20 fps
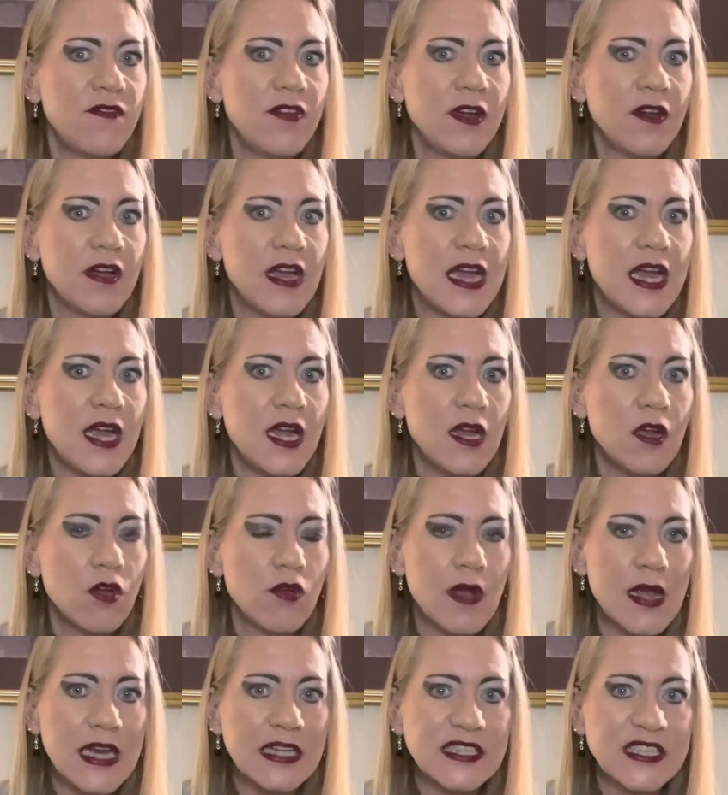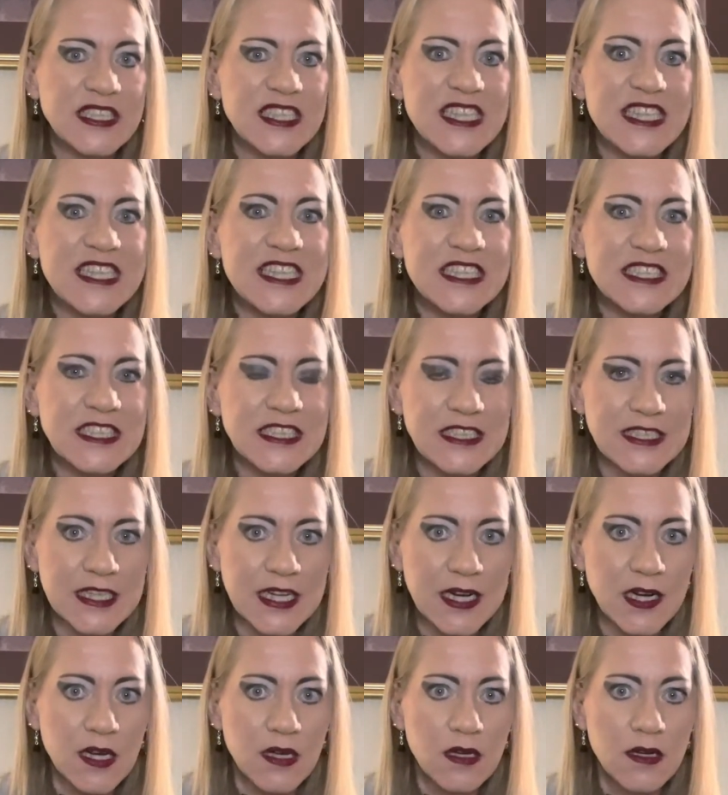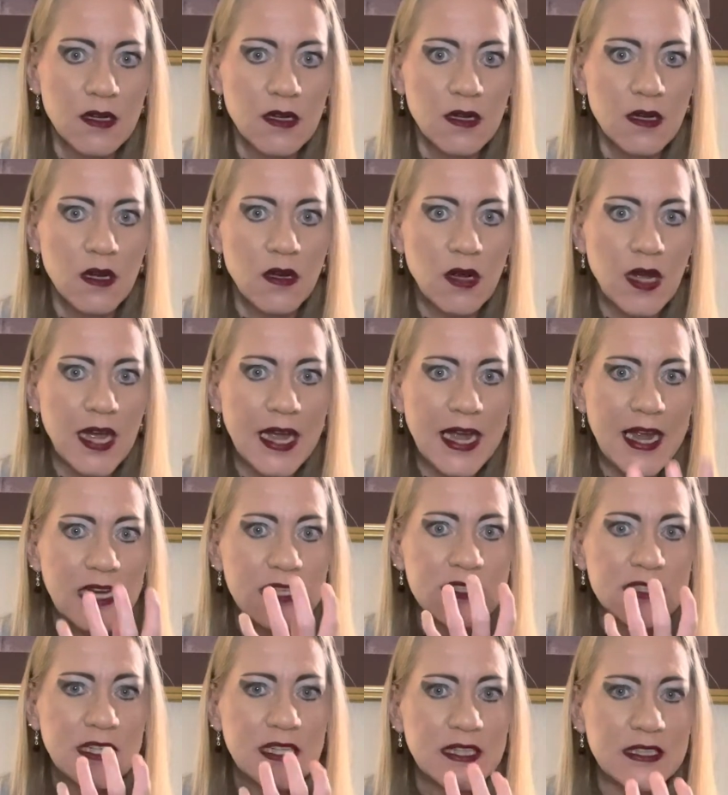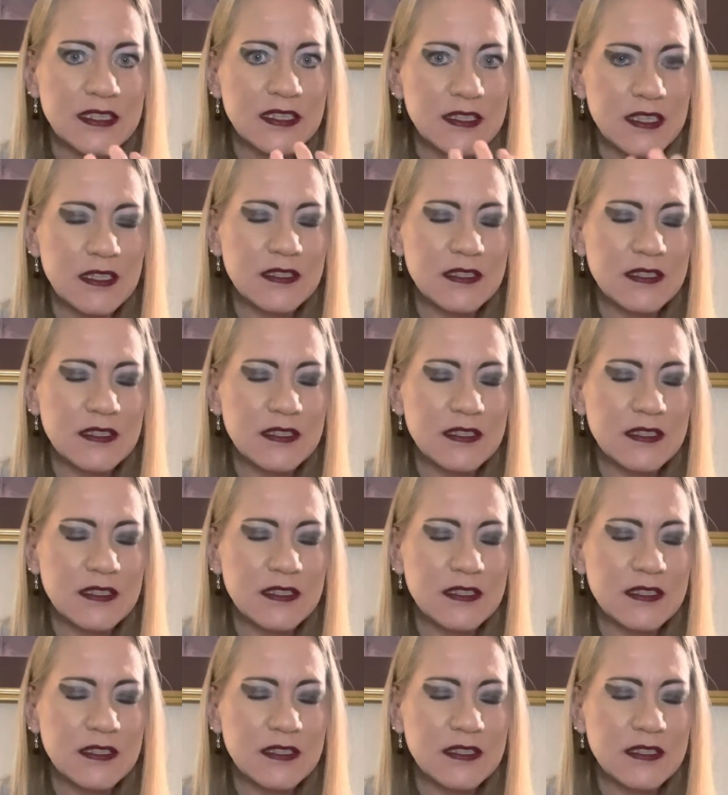very eerie, sadistic okay, a, a,